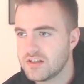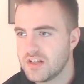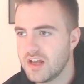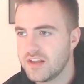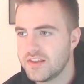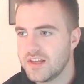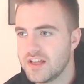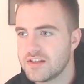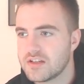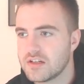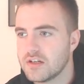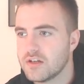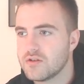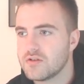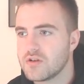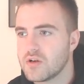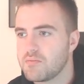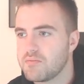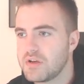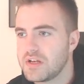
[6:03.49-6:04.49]
and then to lose
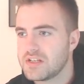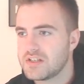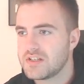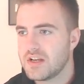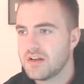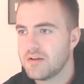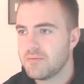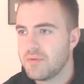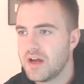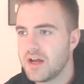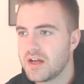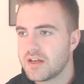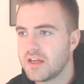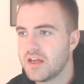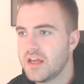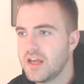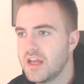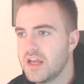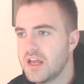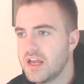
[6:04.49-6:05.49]
our best centre-back
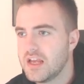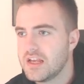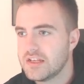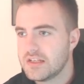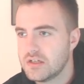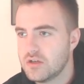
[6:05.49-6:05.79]
is